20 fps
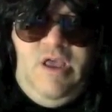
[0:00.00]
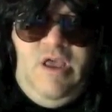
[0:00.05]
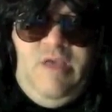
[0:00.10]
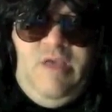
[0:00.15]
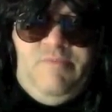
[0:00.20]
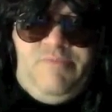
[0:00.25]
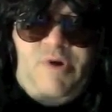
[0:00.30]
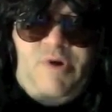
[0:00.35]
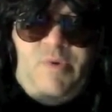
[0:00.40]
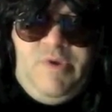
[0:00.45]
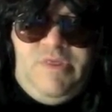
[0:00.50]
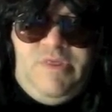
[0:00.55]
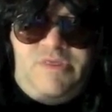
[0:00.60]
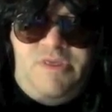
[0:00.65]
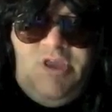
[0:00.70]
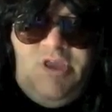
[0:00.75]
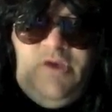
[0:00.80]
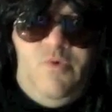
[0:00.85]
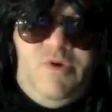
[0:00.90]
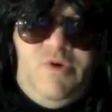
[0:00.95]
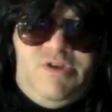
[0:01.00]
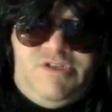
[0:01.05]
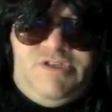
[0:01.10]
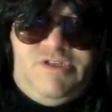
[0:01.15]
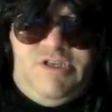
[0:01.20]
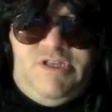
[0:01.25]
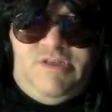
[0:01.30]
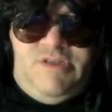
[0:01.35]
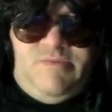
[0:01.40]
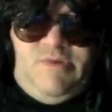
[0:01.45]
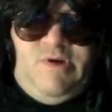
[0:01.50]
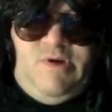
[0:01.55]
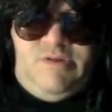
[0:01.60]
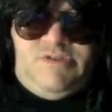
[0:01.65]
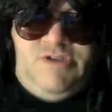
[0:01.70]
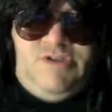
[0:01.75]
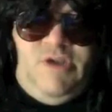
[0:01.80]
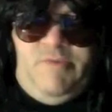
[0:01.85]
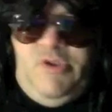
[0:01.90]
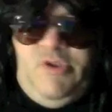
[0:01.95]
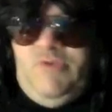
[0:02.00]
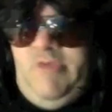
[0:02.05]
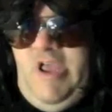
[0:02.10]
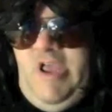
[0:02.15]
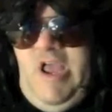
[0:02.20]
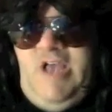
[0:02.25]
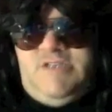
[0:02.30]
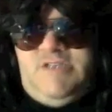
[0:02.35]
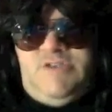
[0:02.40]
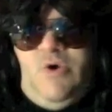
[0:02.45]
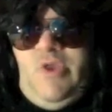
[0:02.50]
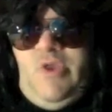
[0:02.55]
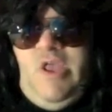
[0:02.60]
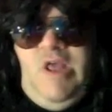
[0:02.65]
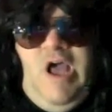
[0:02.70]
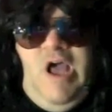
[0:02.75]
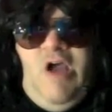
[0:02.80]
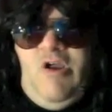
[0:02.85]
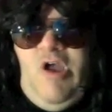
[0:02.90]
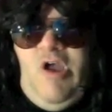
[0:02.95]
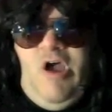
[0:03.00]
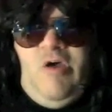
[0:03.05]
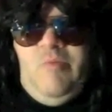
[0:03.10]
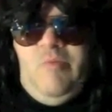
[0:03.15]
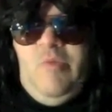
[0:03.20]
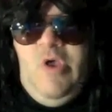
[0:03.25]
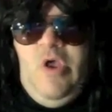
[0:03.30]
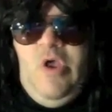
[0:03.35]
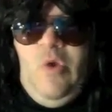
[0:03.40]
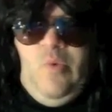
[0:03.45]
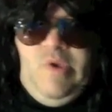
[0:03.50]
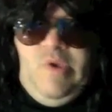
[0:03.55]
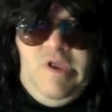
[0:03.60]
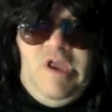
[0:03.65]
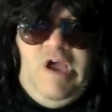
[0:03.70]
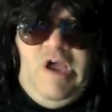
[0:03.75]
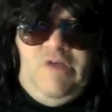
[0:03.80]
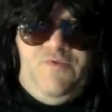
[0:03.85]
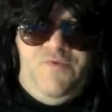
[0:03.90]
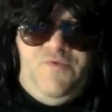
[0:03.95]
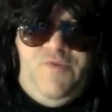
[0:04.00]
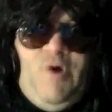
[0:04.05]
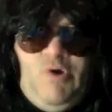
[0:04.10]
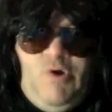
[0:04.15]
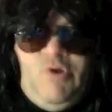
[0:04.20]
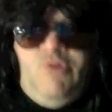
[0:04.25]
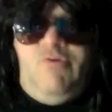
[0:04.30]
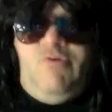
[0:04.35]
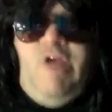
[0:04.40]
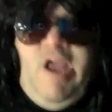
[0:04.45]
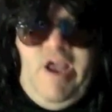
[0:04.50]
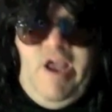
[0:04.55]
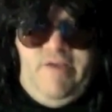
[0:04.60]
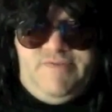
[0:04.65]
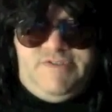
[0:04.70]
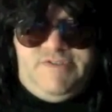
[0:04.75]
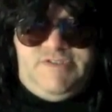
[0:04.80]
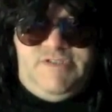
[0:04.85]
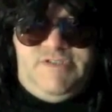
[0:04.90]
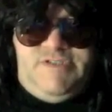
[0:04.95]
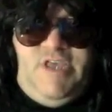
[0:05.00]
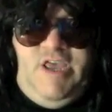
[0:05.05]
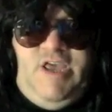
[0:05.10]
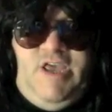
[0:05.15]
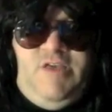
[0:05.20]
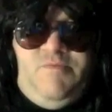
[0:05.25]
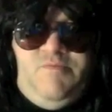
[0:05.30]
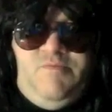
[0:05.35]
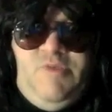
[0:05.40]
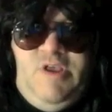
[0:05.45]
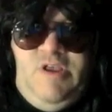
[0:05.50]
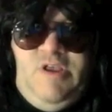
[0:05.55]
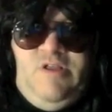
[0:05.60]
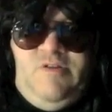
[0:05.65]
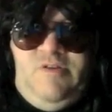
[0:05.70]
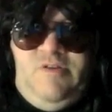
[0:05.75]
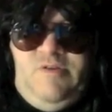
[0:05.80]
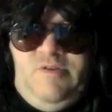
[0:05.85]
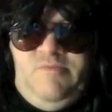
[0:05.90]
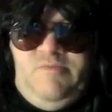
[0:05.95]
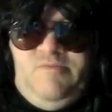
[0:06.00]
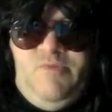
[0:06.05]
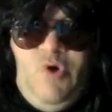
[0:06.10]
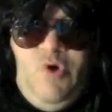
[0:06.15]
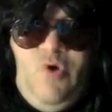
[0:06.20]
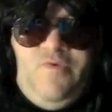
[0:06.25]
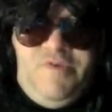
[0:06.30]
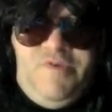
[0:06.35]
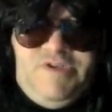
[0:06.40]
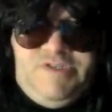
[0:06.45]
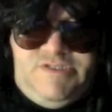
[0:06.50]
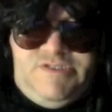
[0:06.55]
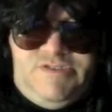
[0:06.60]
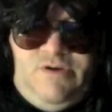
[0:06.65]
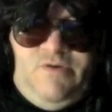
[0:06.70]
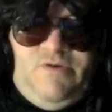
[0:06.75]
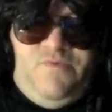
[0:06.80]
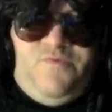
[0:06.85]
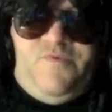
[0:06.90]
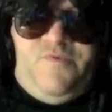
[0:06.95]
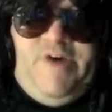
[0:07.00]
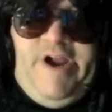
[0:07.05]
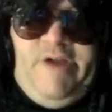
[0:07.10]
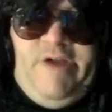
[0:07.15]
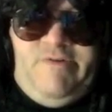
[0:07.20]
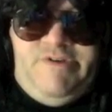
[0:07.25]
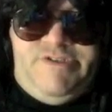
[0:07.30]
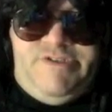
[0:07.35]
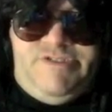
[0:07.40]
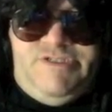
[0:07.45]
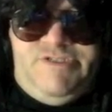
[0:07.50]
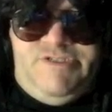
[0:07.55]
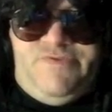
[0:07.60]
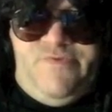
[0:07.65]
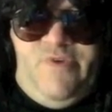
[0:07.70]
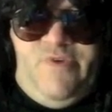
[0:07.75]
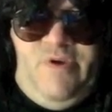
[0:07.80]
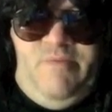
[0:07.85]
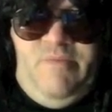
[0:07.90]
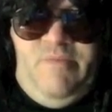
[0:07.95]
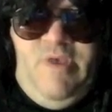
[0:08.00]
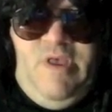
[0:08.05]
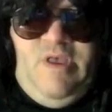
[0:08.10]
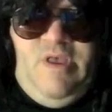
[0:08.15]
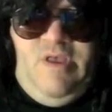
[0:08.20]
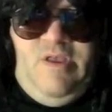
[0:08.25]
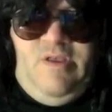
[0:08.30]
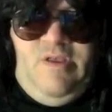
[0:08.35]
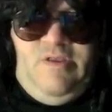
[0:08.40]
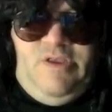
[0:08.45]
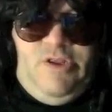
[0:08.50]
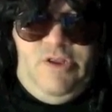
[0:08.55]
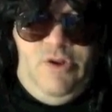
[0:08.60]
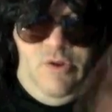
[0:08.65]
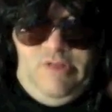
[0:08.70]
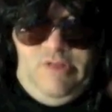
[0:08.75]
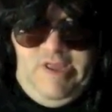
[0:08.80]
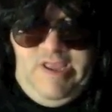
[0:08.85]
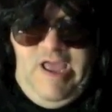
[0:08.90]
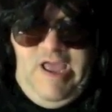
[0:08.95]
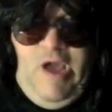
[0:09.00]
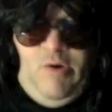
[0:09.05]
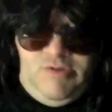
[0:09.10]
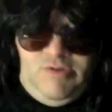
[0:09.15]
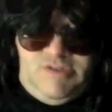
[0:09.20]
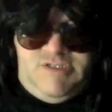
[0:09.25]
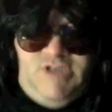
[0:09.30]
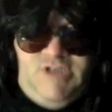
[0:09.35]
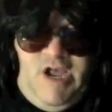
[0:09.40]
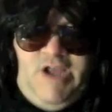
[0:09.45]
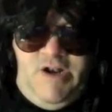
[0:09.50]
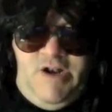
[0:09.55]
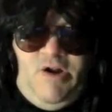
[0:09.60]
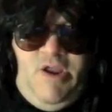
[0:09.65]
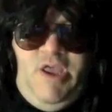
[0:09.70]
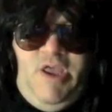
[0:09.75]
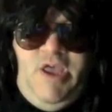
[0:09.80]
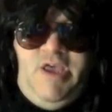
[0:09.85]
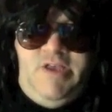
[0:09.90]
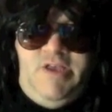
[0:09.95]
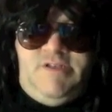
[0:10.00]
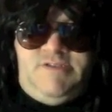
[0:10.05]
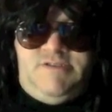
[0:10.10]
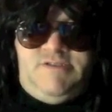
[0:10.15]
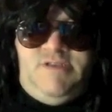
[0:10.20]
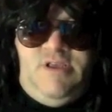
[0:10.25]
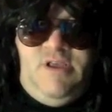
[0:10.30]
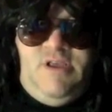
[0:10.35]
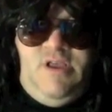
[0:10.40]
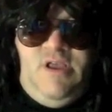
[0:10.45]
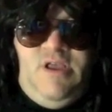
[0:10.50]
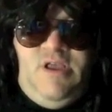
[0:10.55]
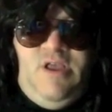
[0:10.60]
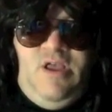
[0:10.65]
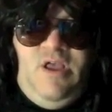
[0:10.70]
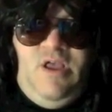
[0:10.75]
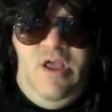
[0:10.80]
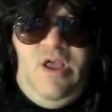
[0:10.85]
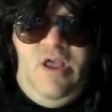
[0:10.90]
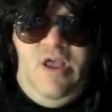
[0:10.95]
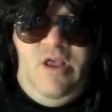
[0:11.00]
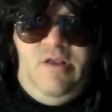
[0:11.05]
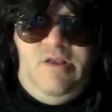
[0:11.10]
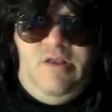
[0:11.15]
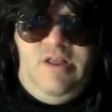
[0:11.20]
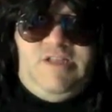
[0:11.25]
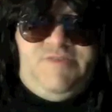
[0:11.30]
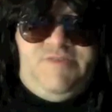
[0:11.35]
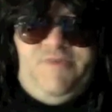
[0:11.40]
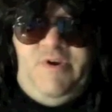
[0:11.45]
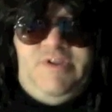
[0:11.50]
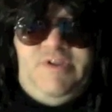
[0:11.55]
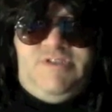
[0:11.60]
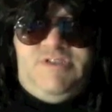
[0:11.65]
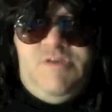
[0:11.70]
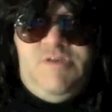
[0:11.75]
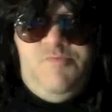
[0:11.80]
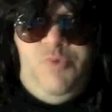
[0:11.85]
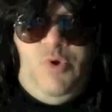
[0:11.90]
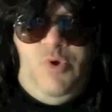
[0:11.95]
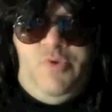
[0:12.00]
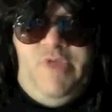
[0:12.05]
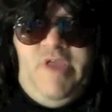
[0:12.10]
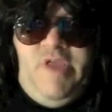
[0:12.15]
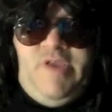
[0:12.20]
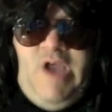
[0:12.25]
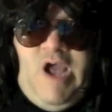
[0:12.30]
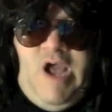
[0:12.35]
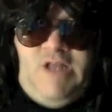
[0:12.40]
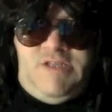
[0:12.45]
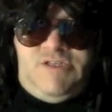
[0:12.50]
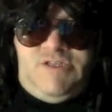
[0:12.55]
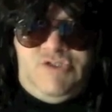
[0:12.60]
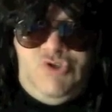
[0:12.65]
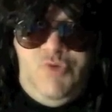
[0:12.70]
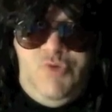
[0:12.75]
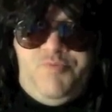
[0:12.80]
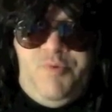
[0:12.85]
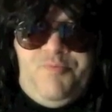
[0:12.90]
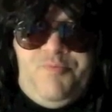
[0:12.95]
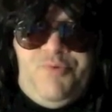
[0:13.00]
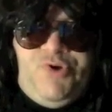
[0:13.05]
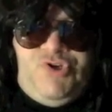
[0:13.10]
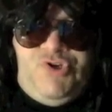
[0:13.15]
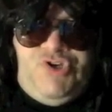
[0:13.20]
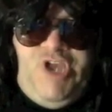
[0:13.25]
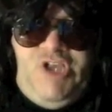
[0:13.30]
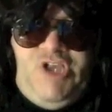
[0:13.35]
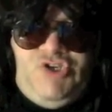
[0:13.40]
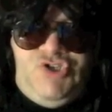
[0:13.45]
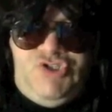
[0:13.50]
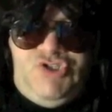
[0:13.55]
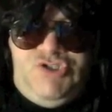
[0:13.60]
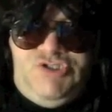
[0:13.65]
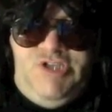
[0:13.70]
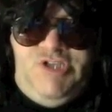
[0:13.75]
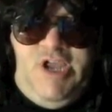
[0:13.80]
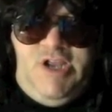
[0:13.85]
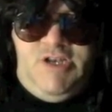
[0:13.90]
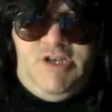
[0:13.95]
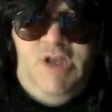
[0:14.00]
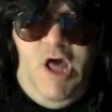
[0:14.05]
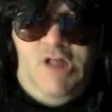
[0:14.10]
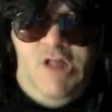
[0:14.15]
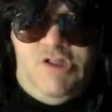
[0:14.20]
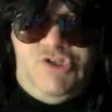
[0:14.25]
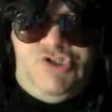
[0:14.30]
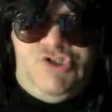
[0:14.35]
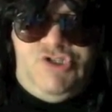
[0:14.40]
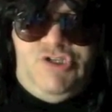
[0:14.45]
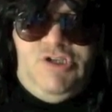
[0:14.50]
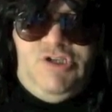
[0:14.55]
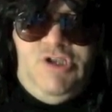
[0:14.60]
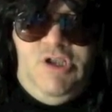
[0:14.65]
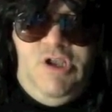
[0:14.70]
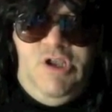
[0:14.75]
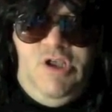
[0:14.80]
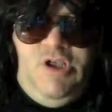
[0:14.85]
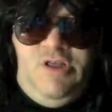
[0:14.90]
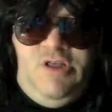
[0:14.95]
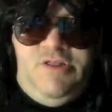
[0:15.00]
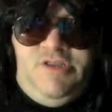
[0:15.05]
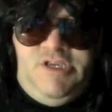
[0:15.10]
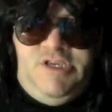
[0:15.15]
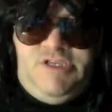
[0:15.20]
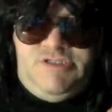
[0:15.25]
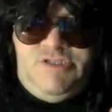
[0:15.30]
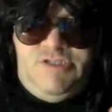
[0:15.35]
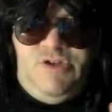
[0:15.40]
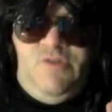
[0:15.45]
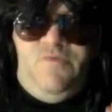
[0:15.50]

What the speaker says: but we think we're seeing them outside. But you may ask, okay, how come we got photographs and movies of viruses from, like outside our heads? It's very simple. They got super projection technology. These little